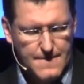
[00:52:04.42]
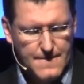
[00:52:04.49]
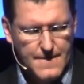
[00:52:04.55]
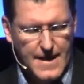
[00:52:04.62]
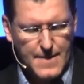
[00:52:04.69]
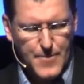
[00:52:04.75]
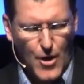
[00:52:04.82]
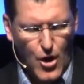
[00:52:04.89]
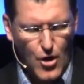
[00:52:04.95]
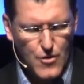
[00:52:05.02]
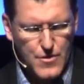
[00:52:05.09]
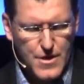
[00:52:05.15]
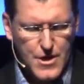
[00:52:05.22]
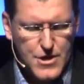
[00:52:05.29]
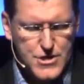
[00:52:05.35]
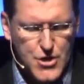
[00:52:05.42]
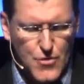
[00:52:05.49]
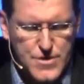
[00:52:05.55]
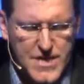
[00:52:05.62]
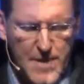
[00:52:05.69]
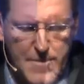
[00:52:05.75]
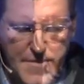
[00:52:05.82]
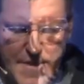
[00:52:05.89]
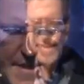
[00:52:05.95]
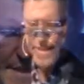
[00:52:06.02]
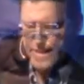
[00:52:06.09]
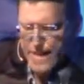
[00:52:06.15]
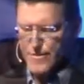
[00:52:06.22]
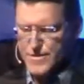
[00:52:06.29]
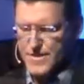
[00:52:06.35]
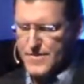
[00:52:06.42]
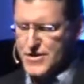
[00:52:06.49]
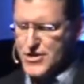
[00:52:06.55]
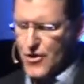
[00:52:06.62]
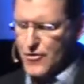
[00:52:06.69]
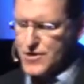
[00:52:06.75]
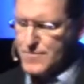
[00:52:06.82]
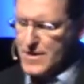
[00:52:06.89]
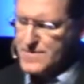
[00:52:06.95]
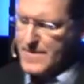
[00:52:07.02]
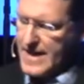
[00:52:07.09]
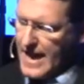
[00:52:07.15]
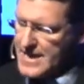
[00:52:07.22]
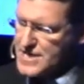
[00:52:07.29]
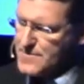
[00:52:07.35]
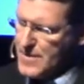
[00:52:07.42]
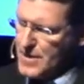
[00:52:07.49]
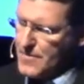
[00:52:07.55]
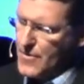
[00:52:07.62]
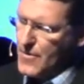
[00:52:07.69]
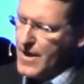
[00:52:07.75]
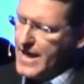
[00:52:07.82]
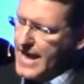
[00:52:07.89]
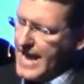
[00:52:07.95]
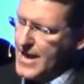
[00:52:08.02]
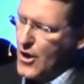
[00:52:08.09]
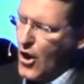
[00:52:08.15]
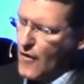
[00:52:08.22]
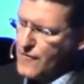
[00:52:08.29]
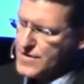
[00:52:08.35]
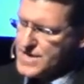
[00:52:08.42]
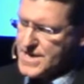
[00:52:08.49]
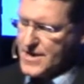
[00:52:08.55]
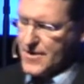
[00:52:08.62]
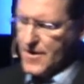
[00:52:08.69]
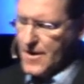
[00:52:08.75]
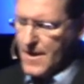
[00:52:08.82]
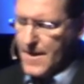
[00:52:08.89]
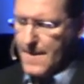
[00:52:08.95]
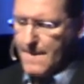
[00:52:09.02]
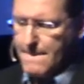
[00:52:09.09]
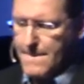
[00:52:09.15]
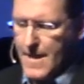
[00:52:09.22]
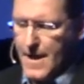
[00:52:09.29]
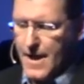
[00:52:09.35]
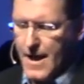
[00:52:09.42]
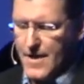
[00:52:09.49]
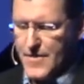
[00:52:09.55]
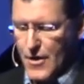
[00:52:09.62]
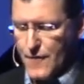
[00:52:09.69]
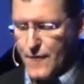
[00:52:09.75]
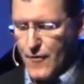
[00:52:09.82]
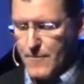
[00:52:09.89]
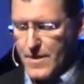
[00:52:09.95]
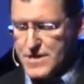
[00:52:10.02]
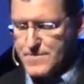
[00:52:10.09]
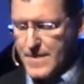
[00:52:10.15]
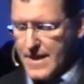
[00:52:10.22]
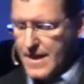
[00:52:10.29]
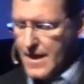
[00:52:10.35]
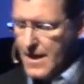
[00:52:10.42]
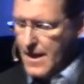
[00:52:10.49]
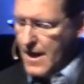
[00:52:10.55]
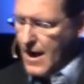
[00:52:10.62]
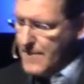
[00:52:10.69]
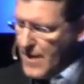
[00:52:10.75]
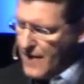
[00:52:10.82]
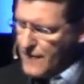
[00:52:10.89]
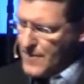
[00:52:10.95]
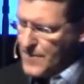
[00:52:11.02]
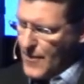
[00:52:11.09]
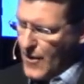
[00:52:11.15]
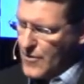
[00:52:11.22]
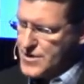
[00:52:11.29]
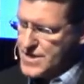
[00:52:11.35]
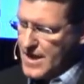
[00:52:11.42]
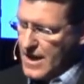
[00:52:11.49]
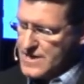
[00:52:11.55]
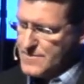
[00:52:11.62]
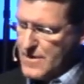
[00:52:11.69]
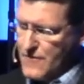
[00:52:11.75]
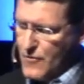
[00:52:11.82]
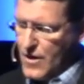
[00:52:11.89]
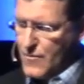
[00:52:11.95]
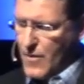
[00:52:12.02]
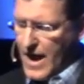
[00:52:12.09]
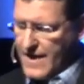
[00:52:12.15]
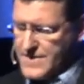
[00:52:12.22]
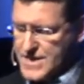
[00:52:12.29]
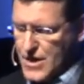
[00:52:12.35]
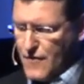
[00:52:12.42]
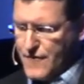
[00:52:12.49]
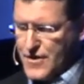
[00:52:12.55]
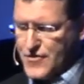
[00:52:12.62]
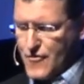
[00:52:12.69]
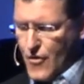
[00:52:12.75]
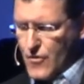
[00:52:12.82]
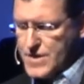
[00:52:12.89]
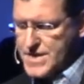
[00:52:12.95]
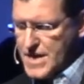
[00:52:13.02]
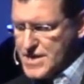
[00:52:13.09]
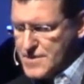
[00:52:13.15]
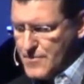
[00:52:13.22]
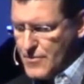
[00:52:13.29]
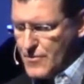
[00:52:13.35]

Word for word: And Paul told Timothy and the leaders in the church must be hospitable. and overseer uh, therefore must be above reproach, the husband of one wife, self controlled, sensible,